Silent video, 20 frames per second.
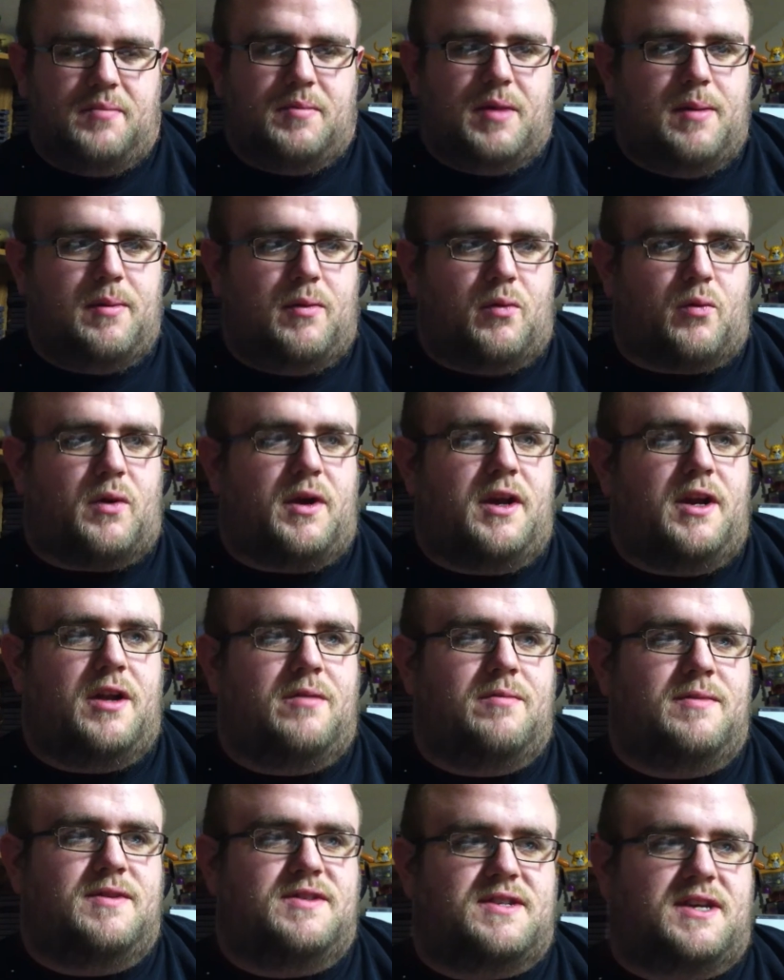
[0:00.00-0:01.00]
maybe read
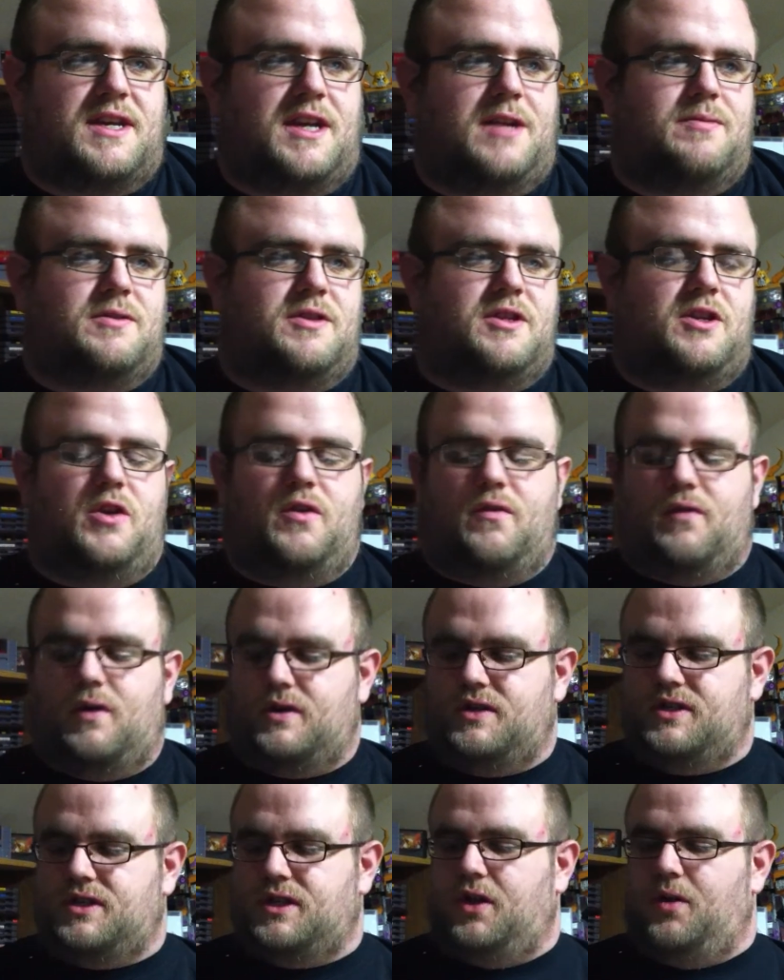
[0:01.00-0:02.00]
them and set up in the
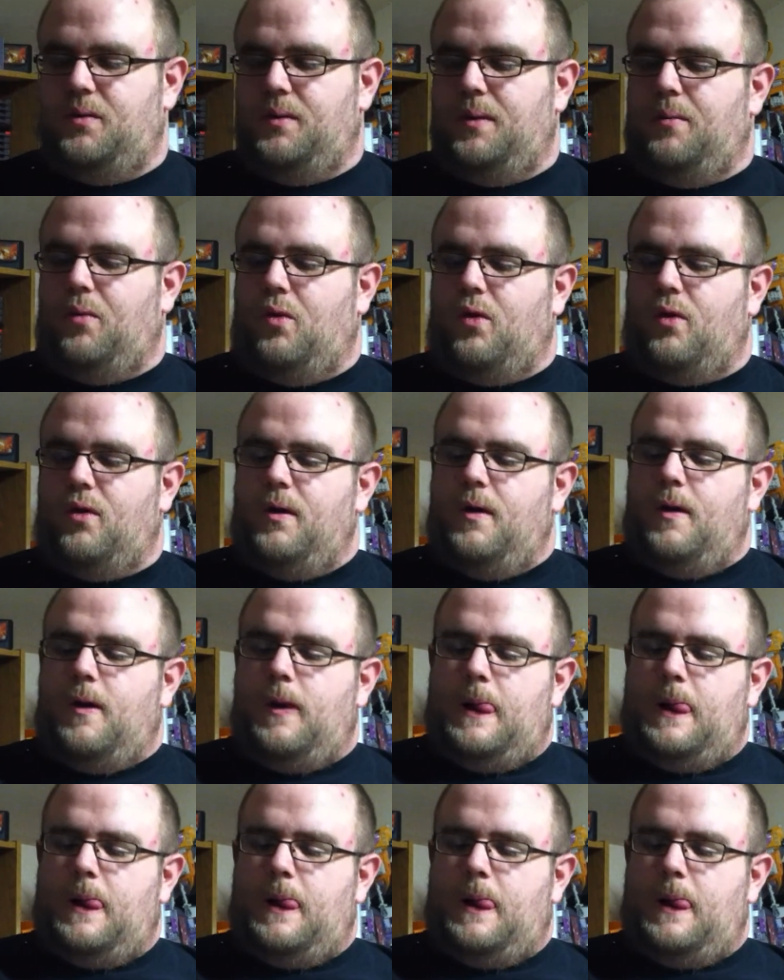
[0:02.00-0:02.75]
universe a little bit more.